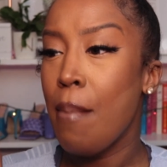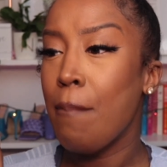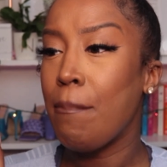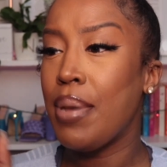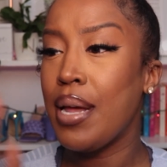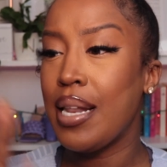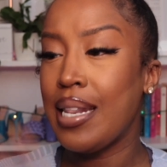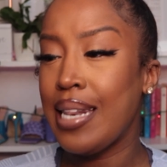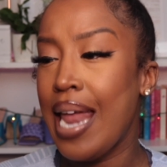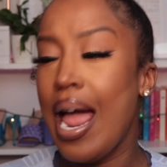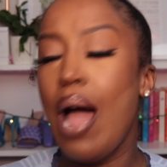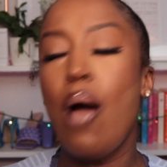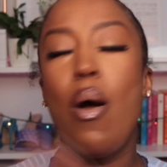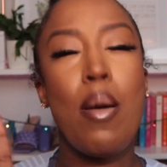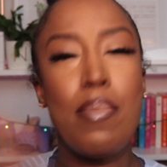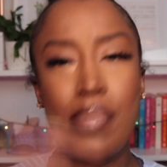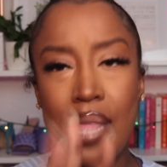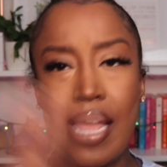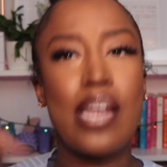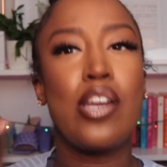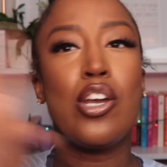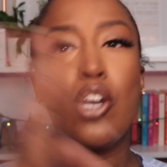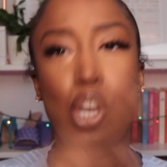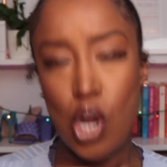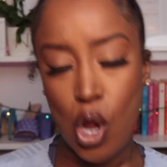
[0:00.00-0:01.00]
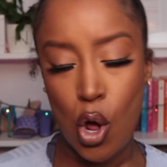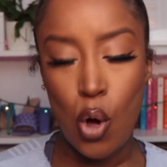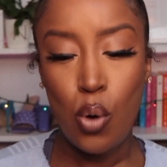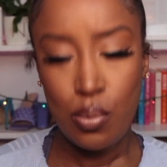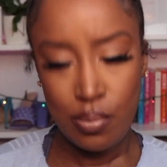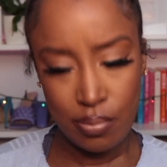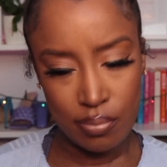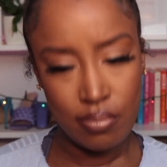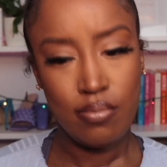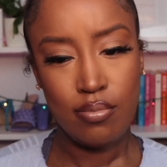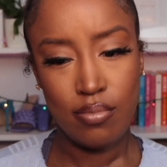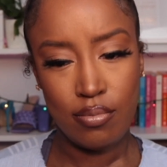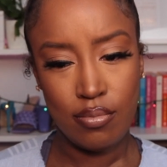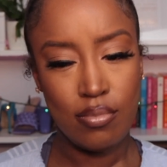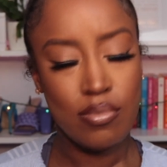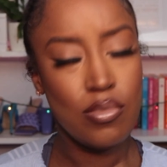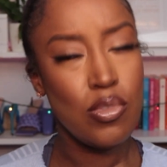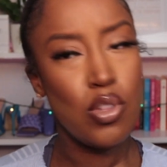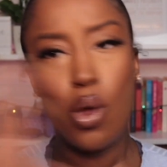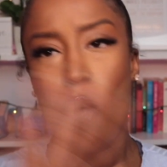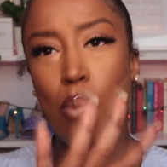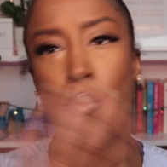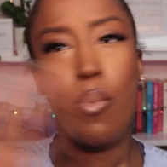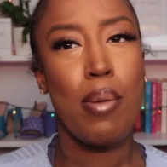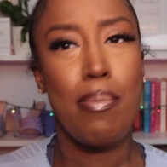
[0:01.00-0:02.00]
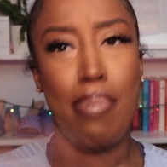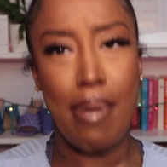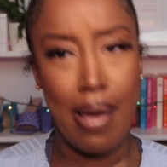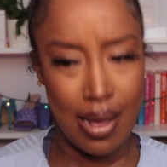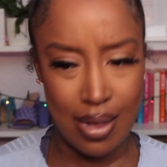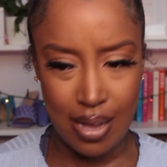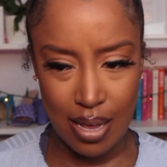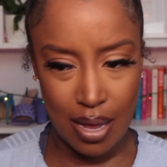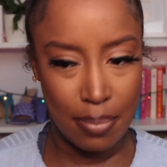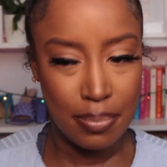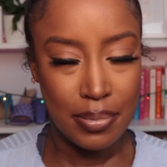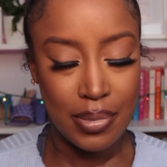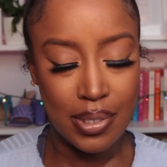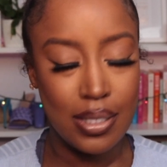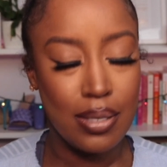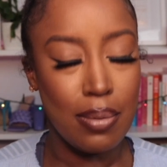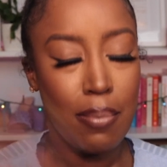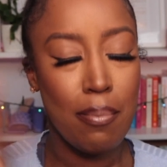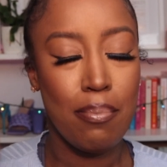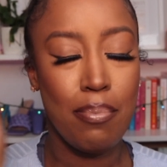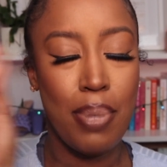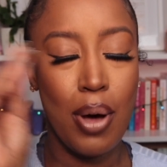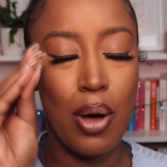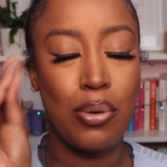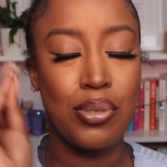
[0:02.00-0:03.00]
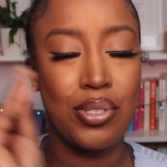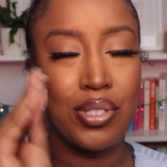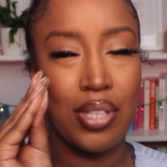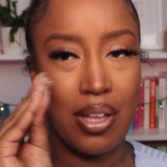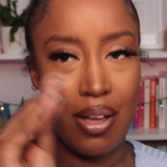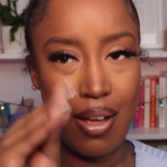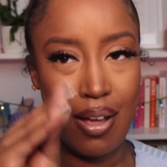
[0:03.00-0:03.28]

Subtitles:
But now I'm like, no, no more backups. Post the